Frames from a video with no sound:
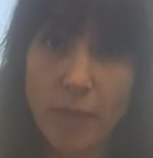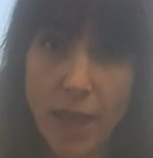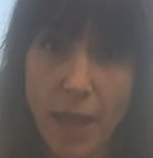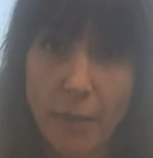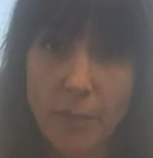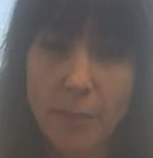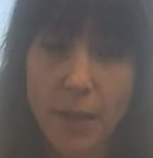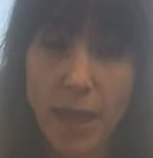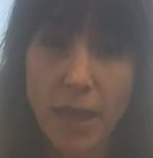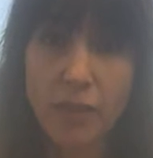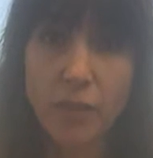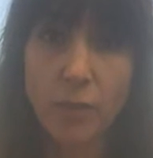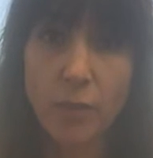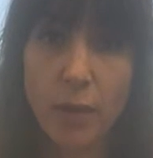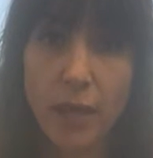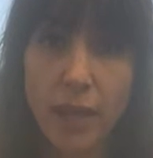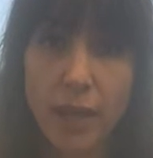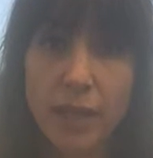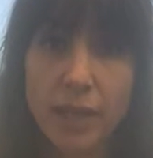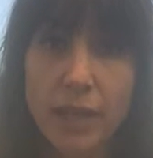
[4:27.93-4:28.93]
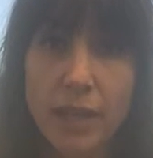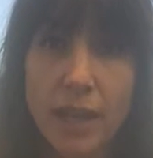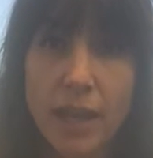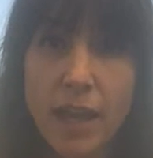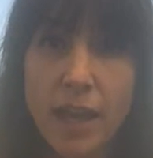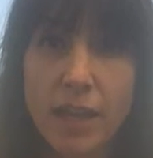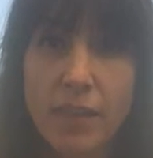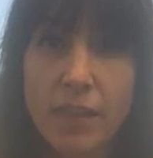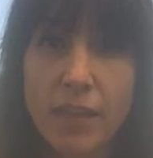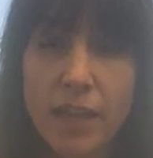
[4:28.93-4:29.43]
that pathway,
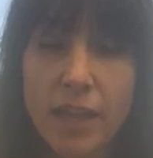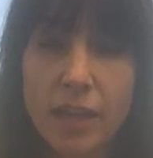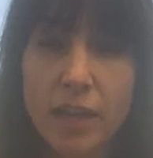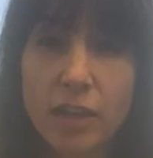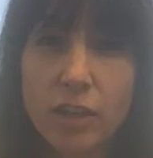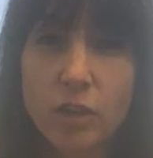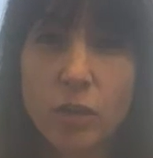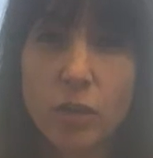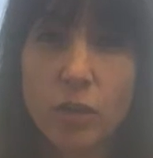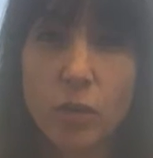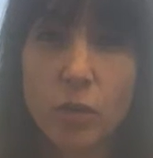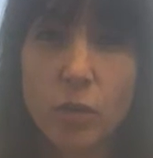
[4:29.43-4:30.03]
then